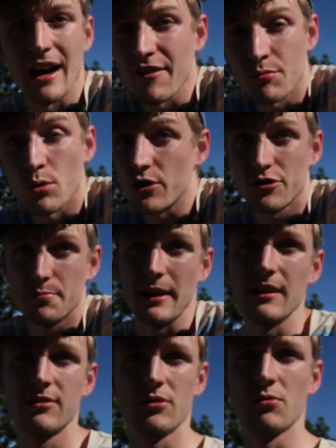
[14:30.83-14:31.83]
have more
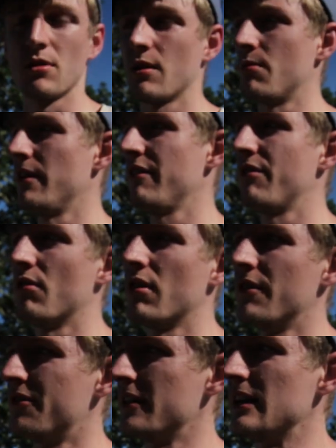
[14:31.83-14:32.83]
space to work with,
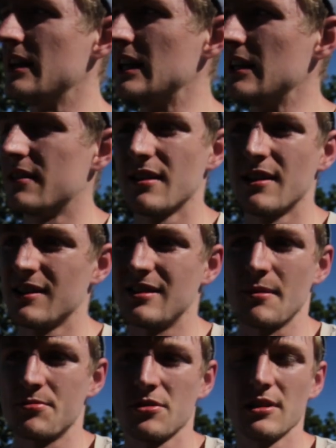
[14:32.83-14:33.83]
or if they eat an
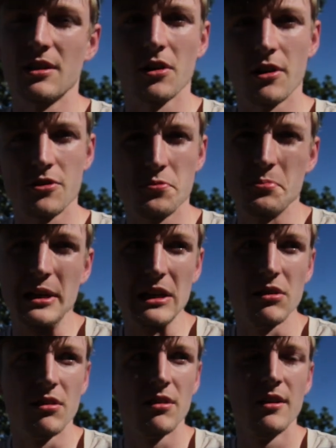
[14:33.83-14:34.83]
exceptionally large
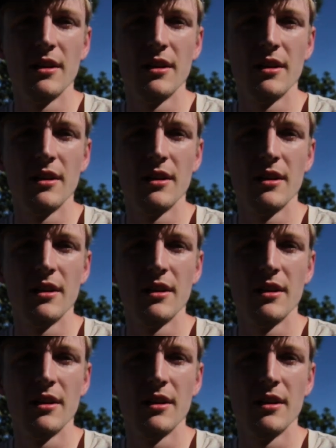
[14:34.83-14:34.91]
meal.